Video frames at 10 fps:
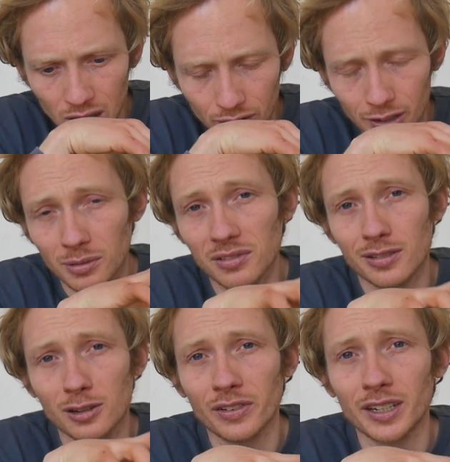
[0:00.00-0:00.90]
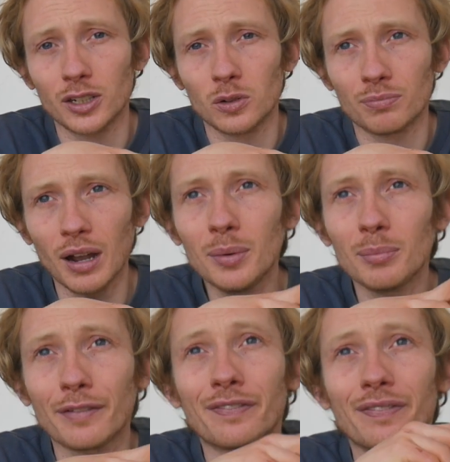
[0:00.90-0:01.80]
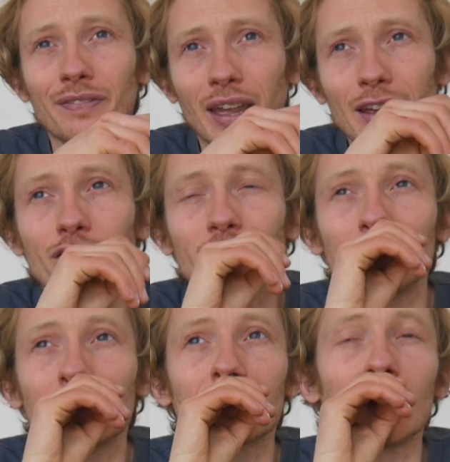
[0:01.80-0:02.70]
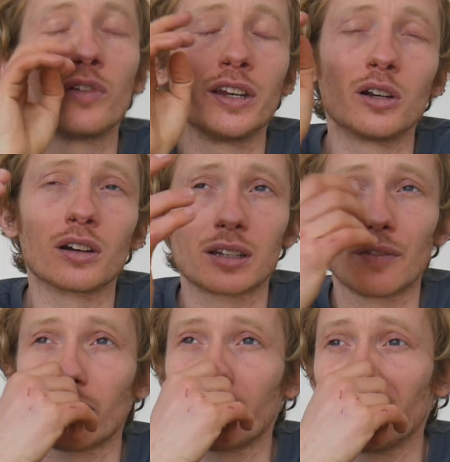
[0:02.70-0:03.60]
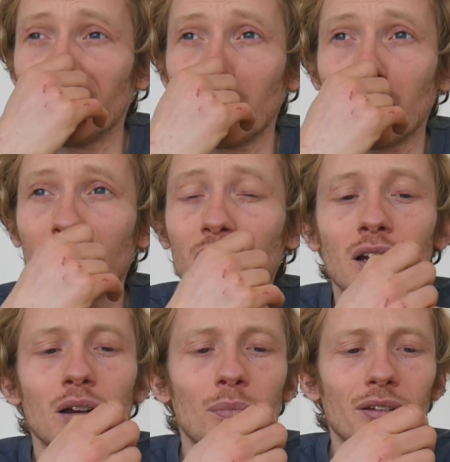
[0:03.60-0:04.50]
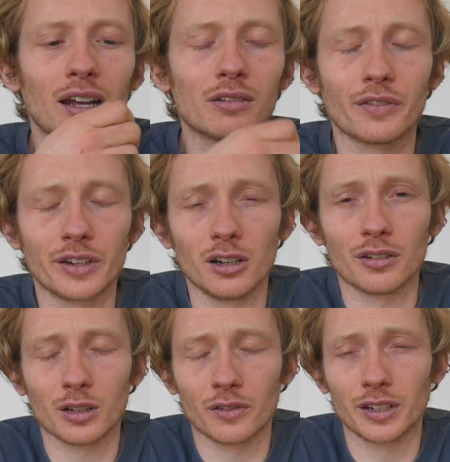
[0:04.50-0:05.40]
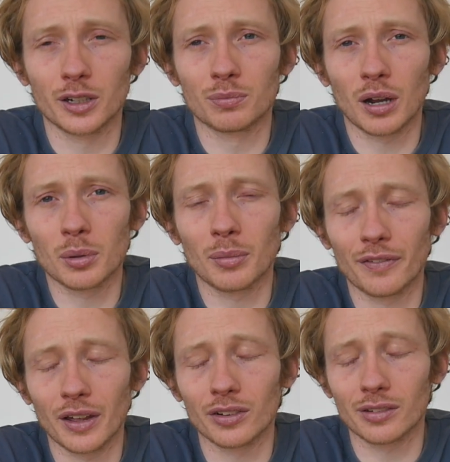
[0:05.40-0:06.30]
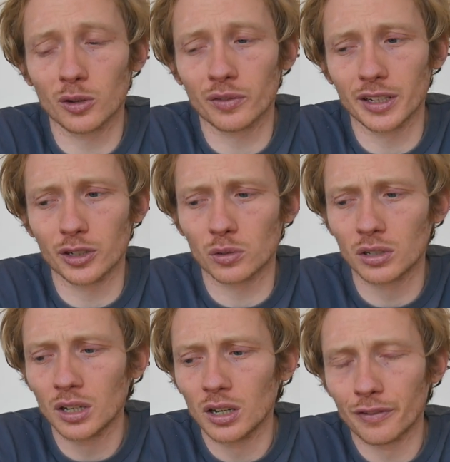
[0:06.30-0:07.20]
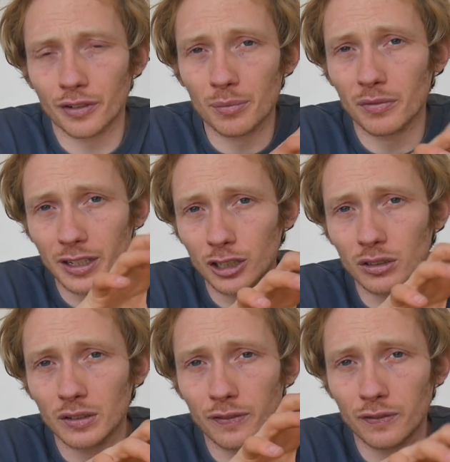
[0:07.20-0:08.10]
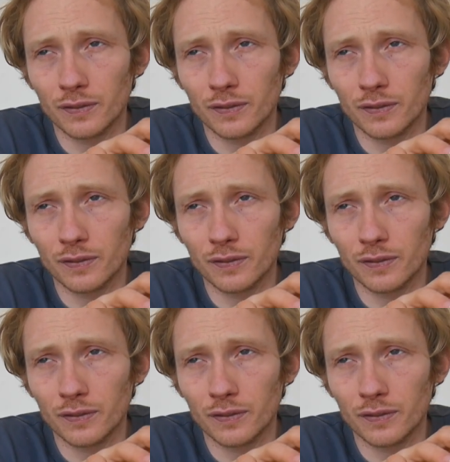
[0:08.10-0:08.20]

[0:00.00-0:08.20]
This was a Silvanito, probably my favorite Silvanito except for the vanilla. Besides the vanilla Silvanito, probably my favorite Silvanito from here in